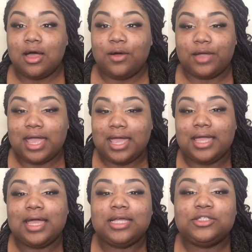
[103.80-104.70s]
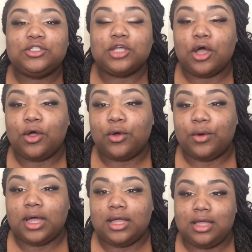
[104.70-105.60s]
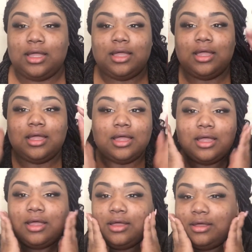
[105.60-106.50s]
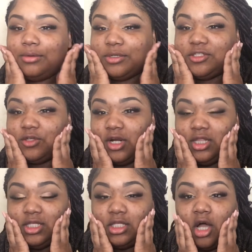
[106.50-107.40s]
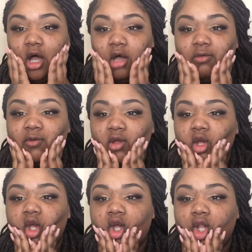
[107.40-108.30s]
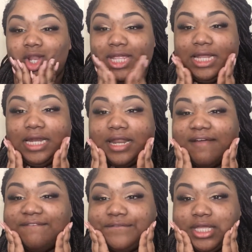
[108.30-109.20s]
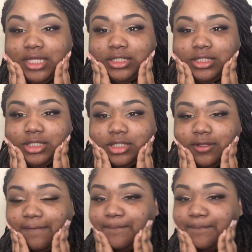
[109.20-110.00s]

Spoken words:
Okay, so we're starting this off clean face.